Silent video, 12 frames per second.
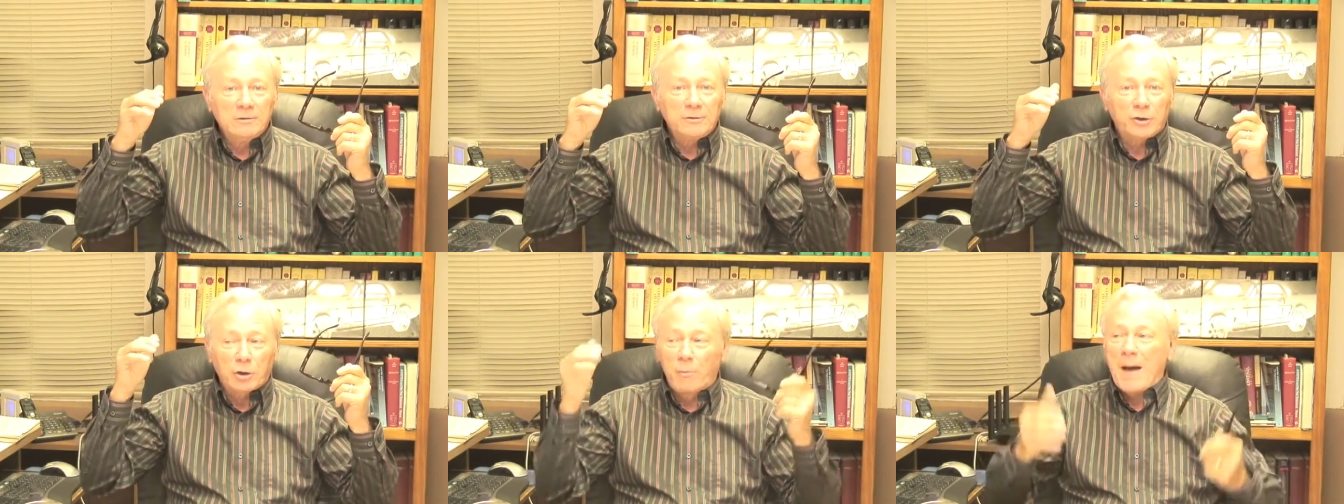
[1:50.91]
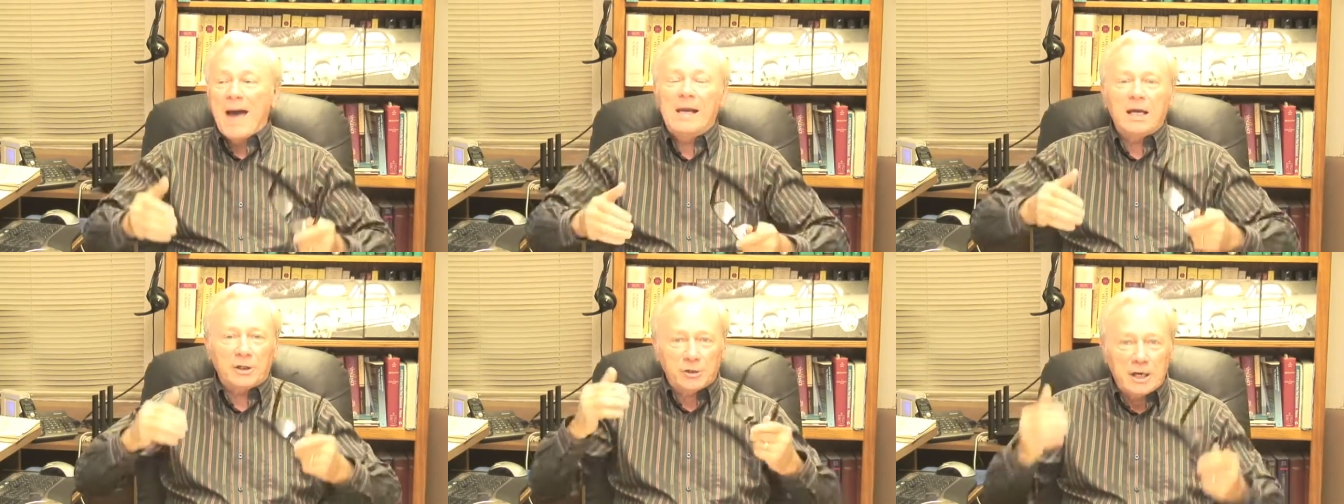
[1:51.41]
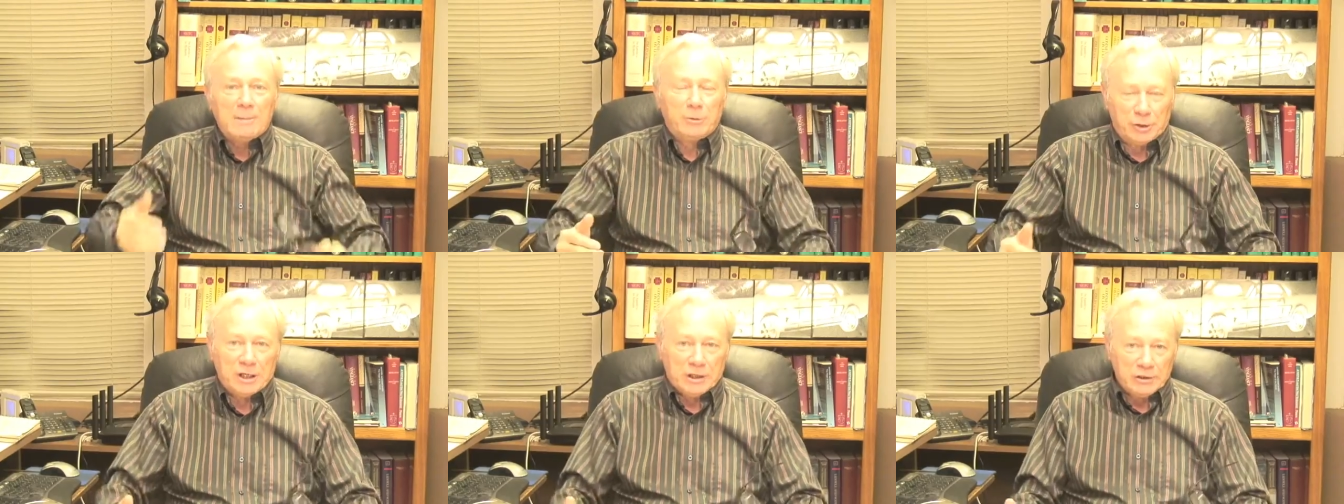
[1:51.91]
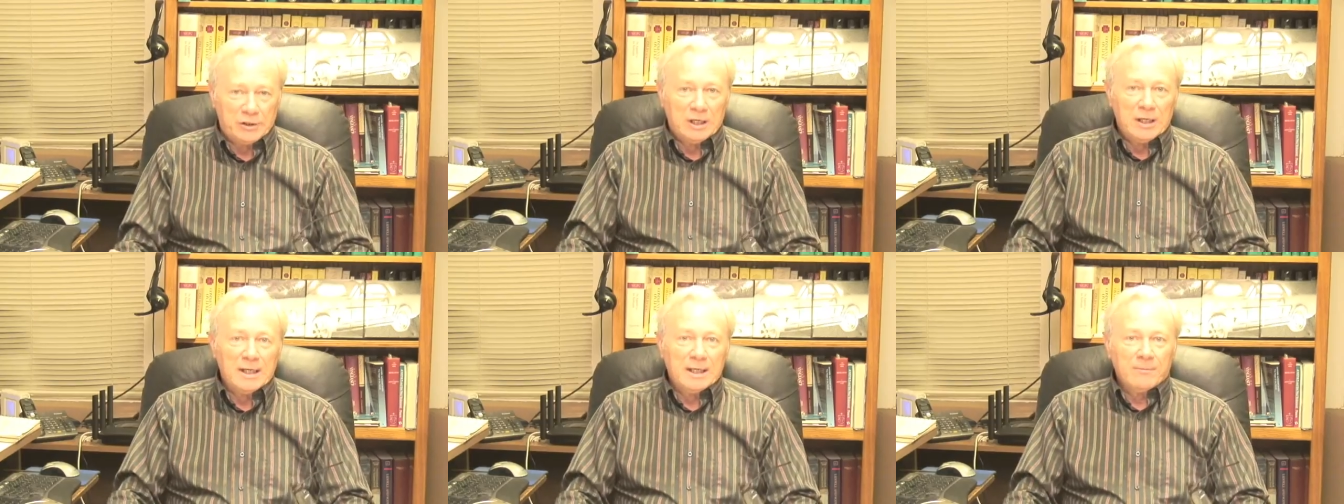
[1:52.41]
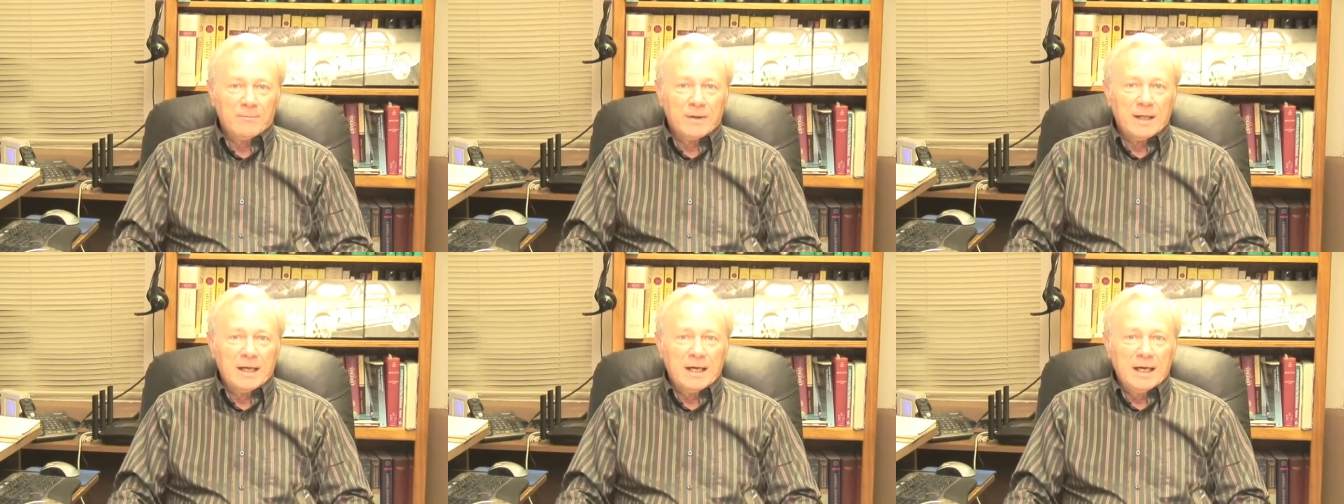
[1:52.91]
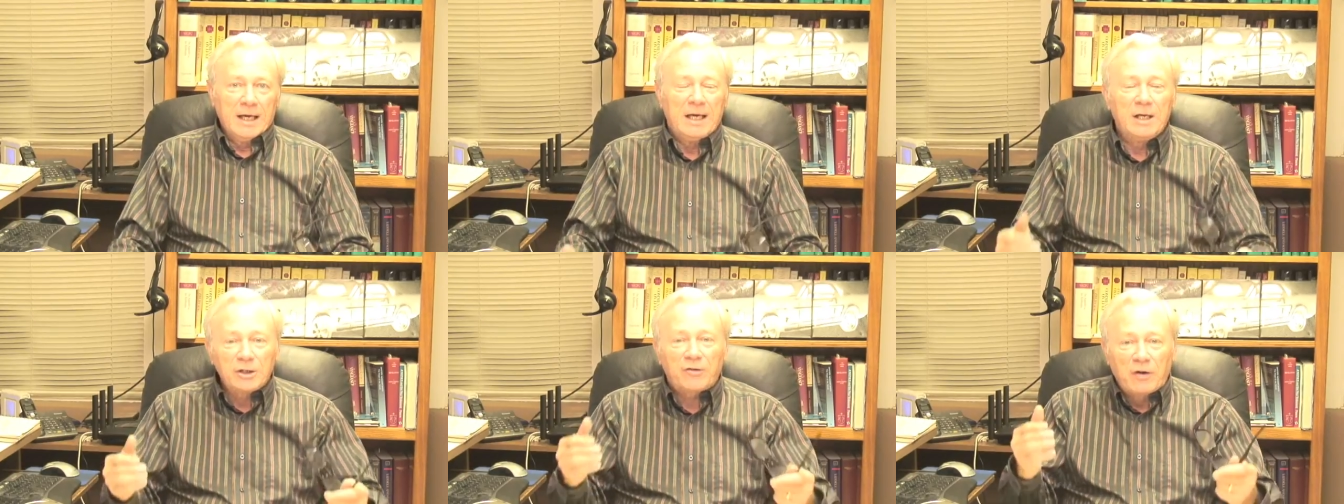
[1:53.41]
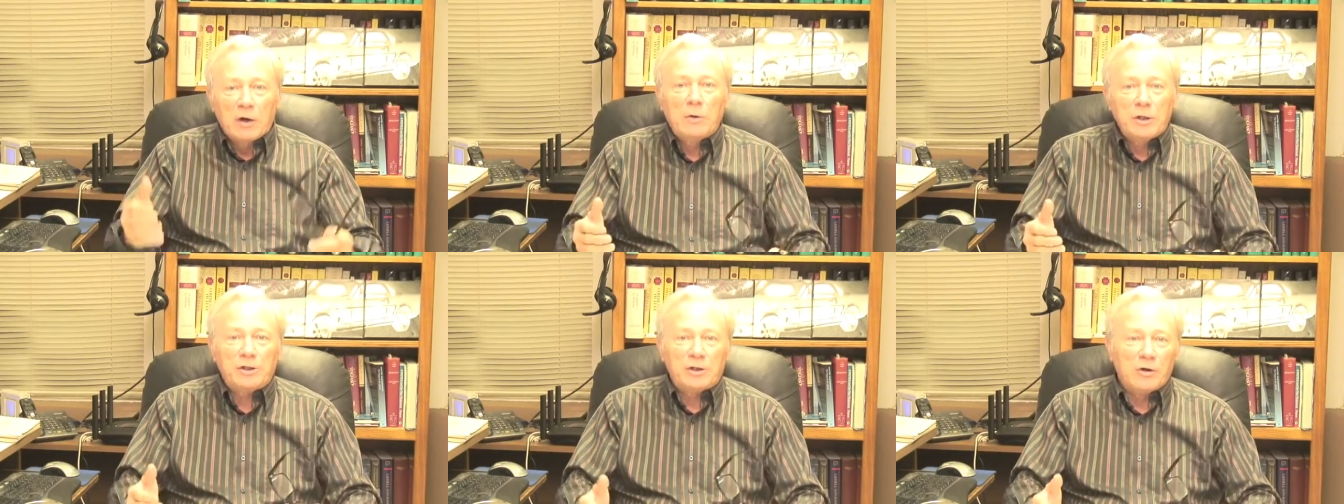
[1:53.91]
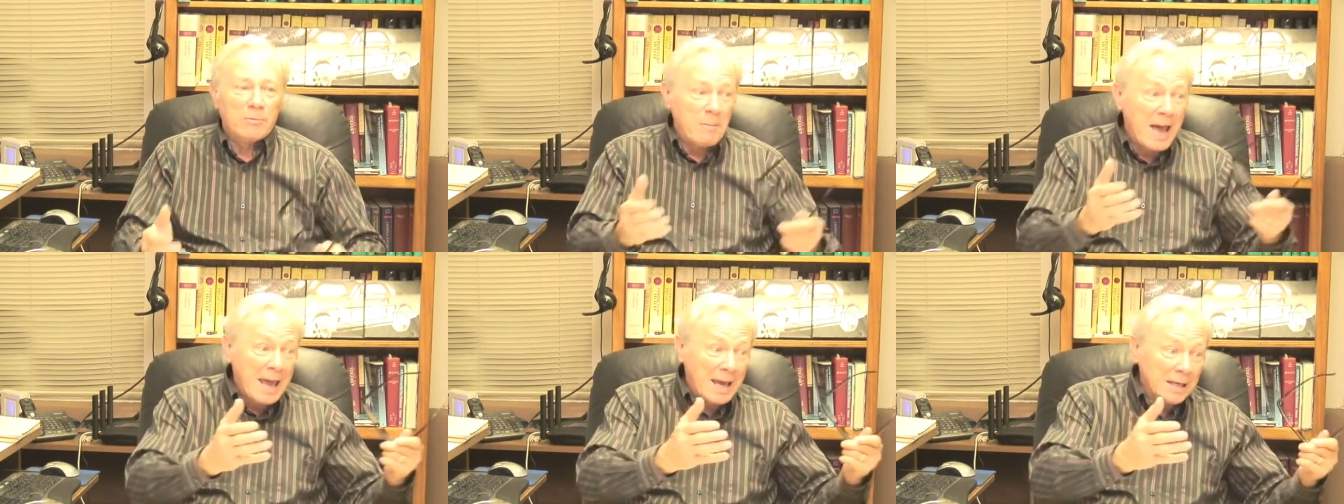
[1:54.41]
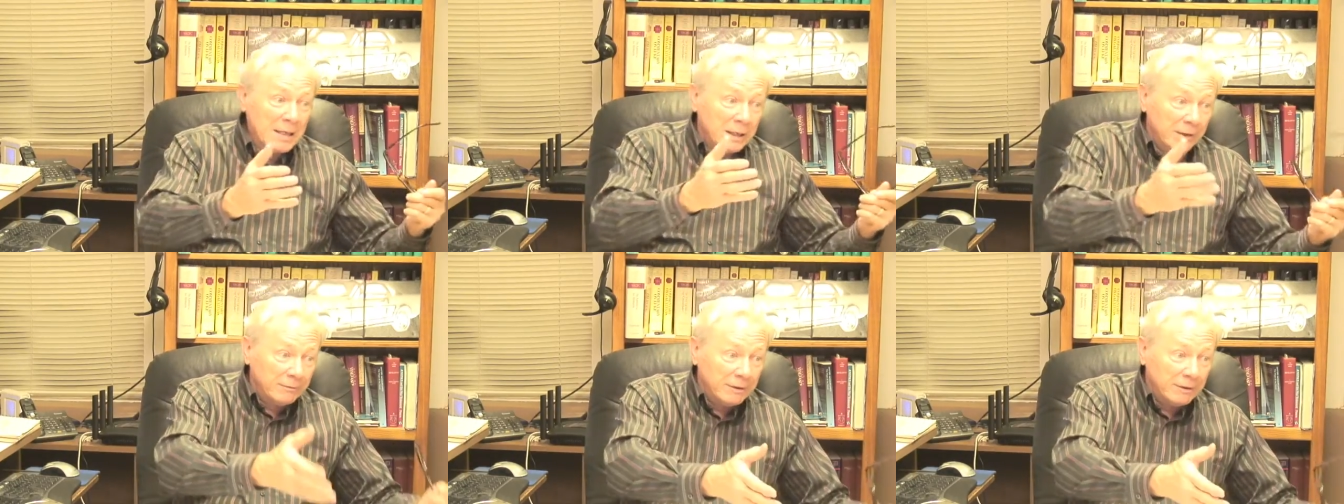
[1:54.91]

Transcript: somatic substance. He is focused on man